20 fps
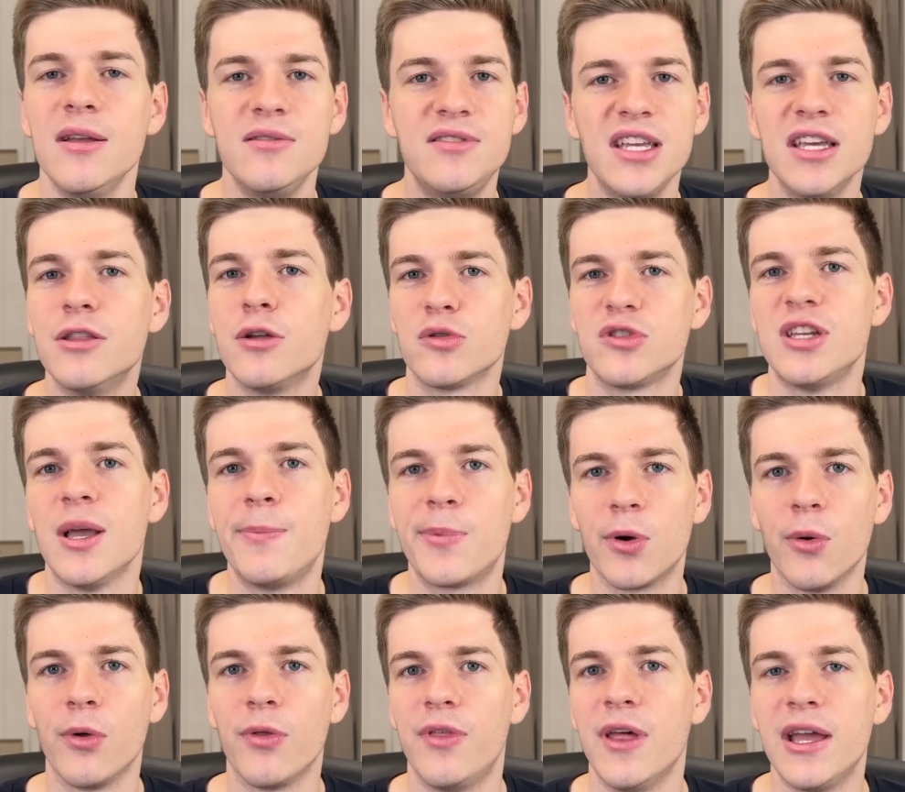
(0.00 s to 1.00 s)
did their
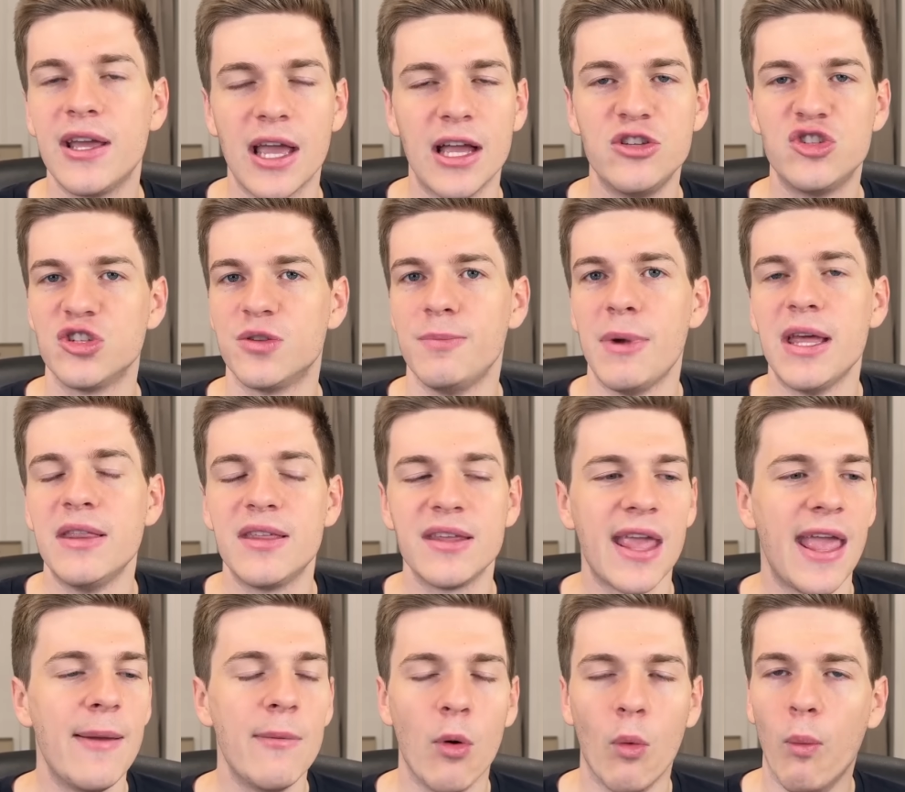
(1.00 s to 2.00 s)
typical thing and just made the
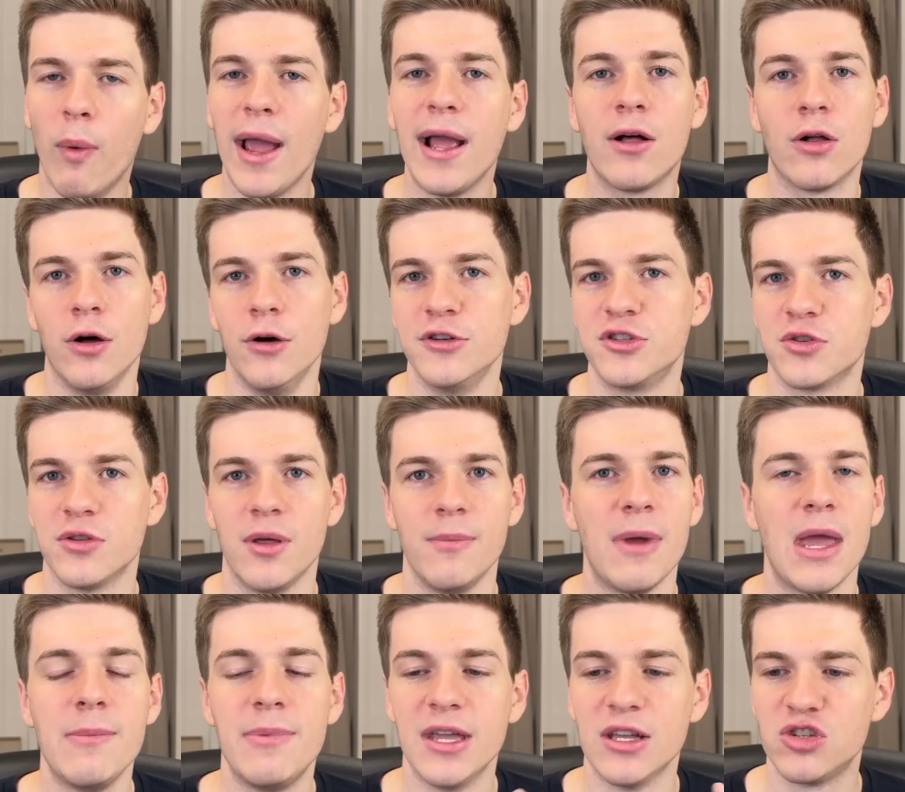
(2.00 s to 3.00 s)
game way closer than
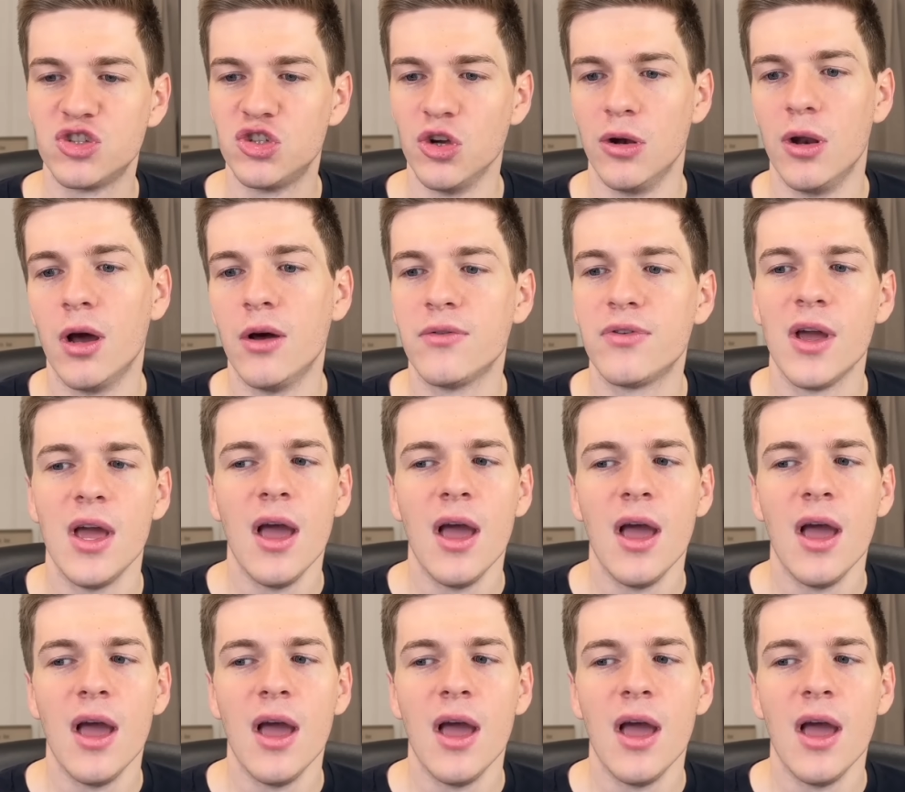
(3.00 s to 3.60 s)
maybe it should have.